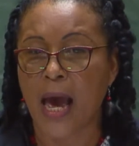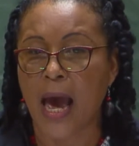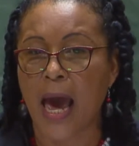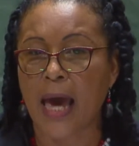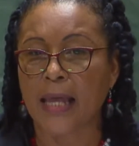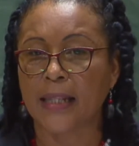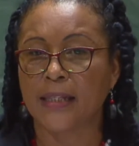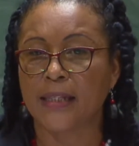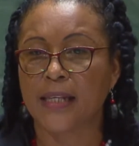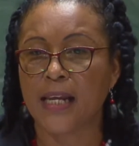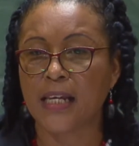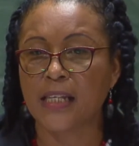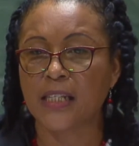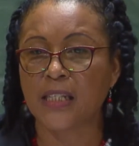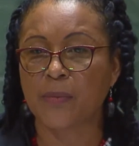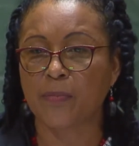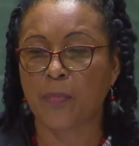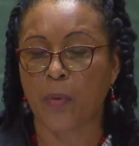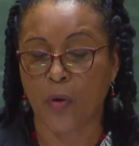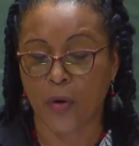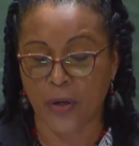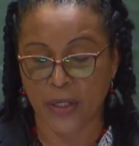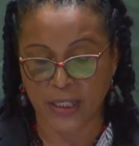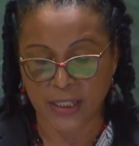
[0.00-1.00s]
at this
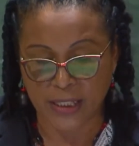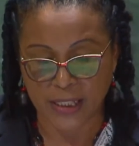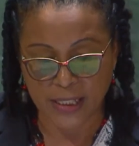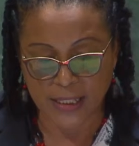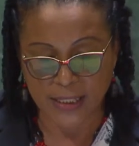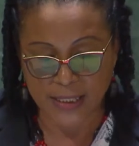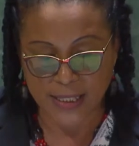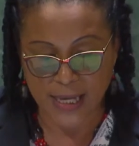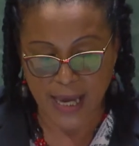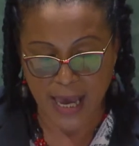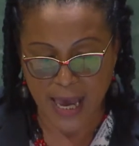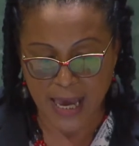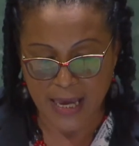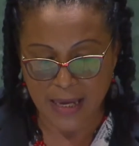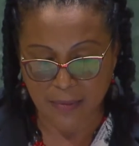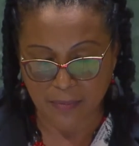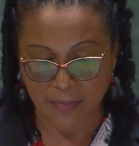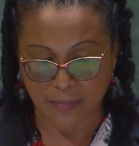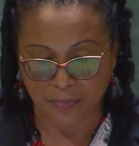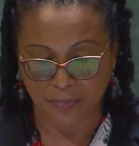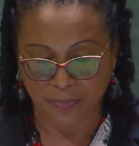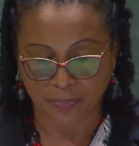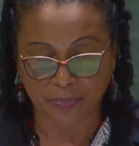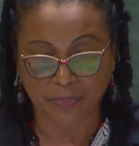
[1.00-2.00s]
point in
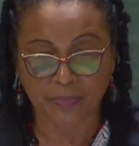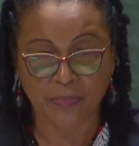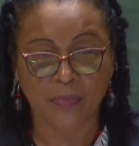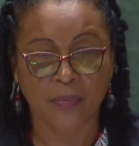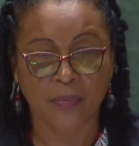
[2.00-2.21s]
time.